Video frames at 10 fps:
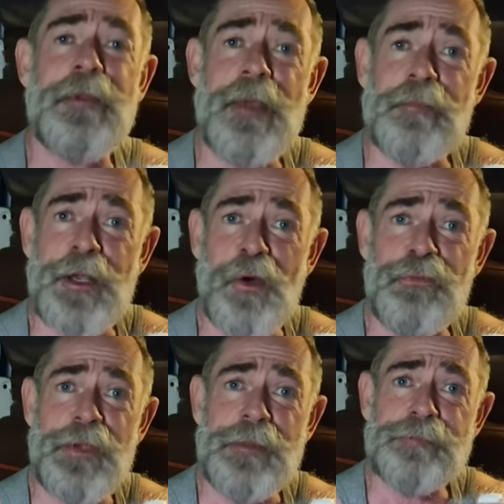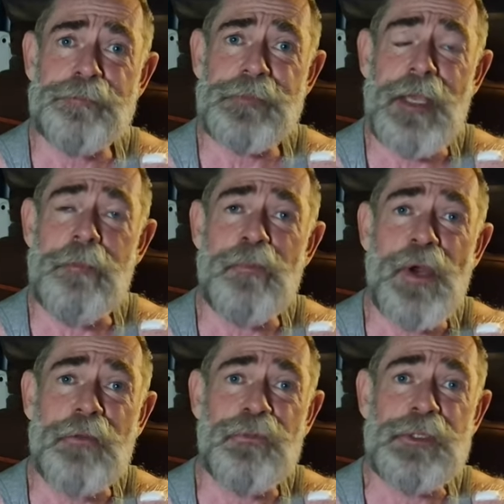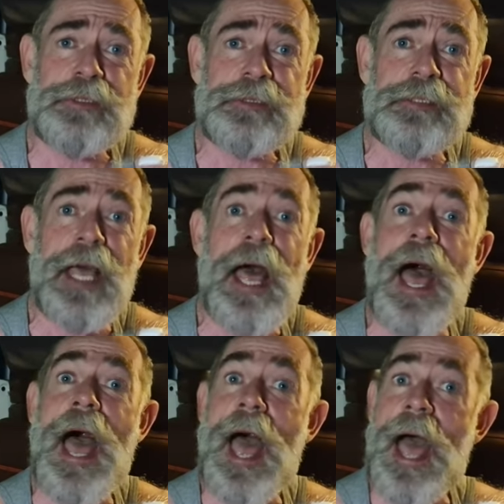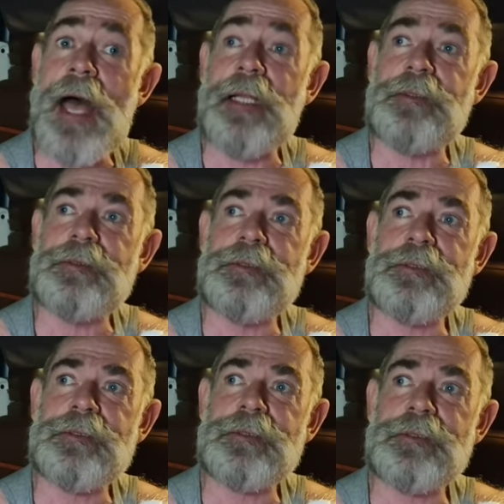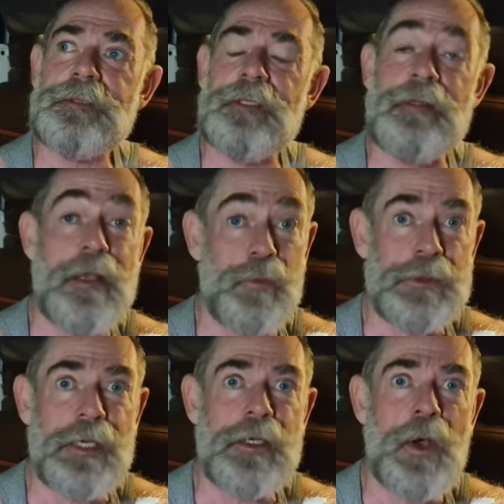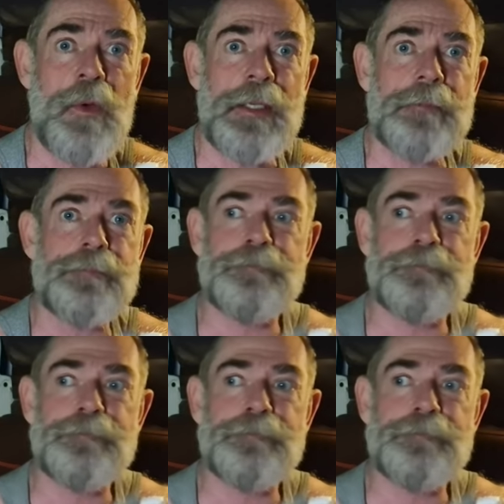me make my coffee, get my breakfast, and then we'll get going.